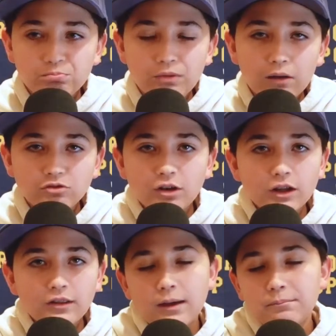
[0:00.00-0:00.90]
I was right
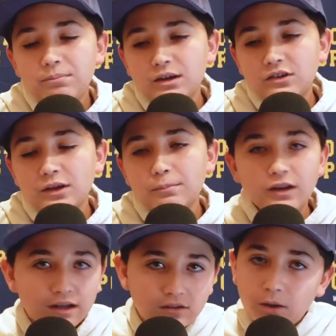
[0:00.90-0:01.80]
on that because he
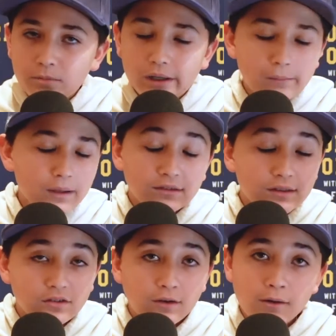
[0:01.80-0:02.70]
protected Tom Brady amazing
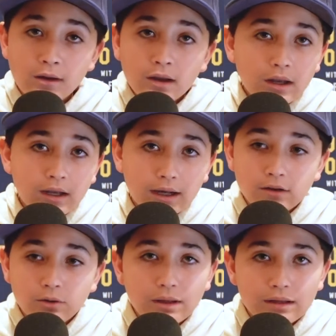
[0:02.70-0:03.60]
this year, and I
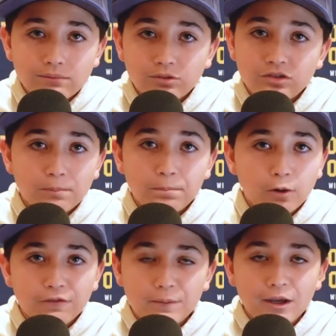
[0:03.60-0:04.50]
knew that it was the
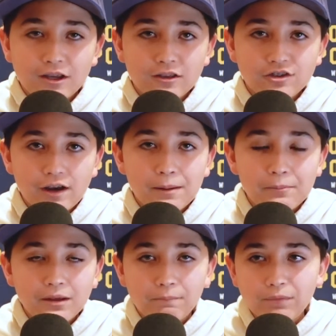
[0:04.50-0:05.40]
perfect pick in the draft.
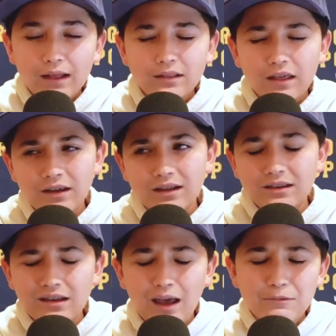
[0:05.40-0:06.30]
Maybe, I think at
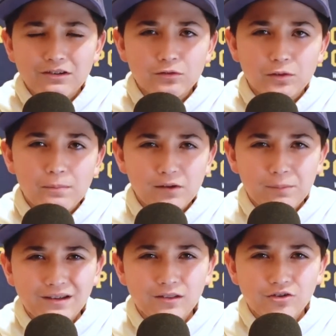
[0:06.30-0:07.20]
the time I said it was the best
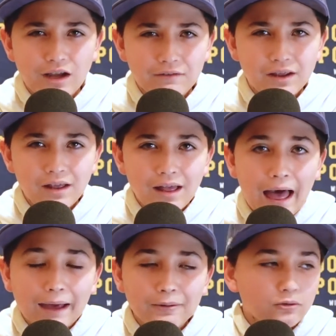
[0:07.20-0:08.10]
pick in the draft.
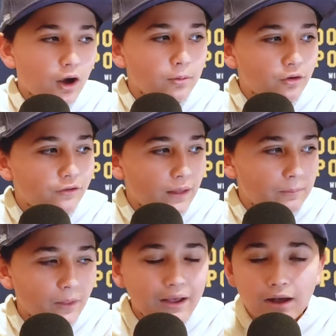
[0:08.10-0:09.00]
Highway robbery for
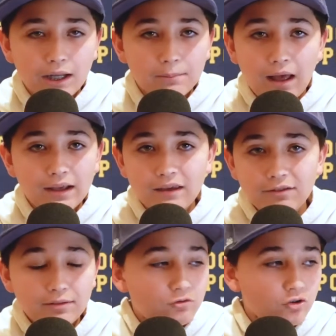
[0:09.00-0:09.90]
them. They got an A. I
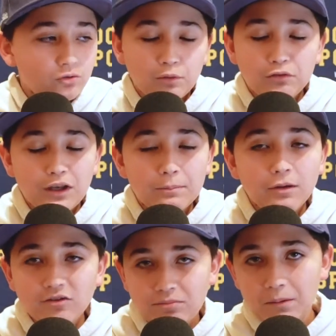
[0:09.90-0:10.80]
gave Tristan Wirfs an A+.
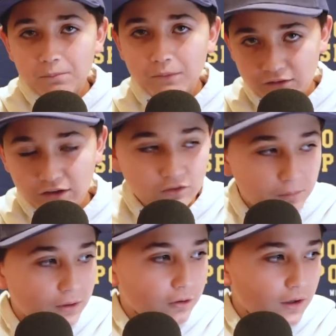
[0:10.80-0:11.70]
Man, that stands to
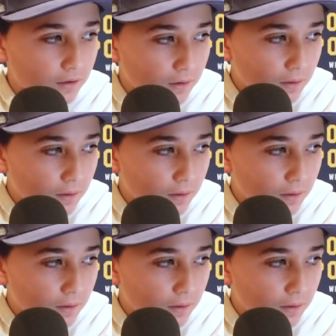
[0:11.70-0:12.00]
be correct.